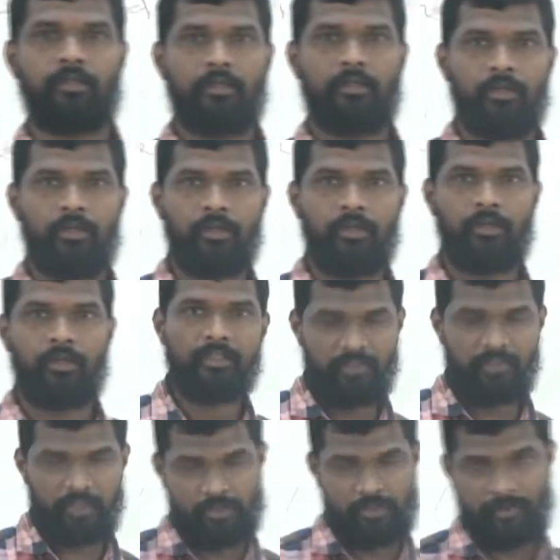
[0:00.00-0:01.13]
or in other
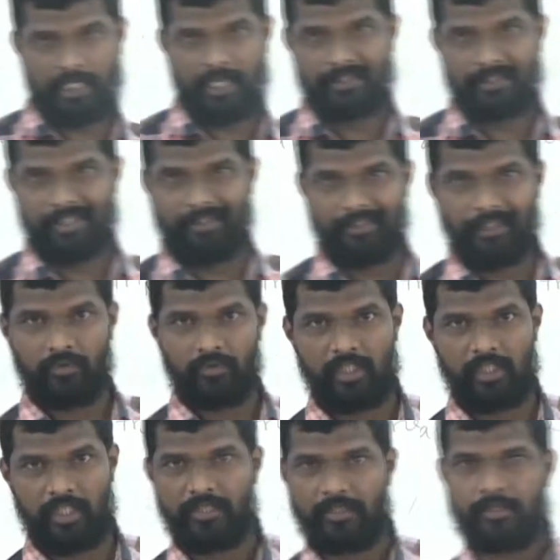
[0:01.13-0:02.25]
words we can say that
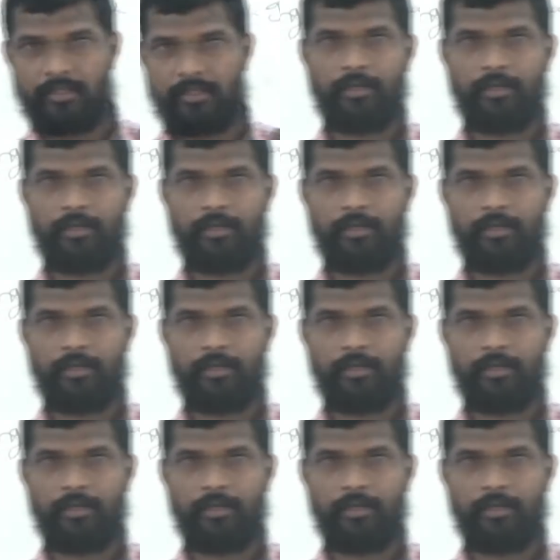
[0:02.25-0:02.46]
stages are